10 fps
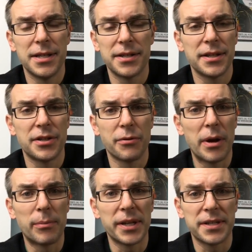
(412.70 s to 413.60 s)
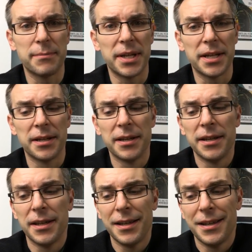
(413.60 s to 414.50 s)
it's a great place to be.
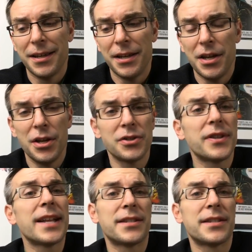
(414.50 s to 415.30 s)
So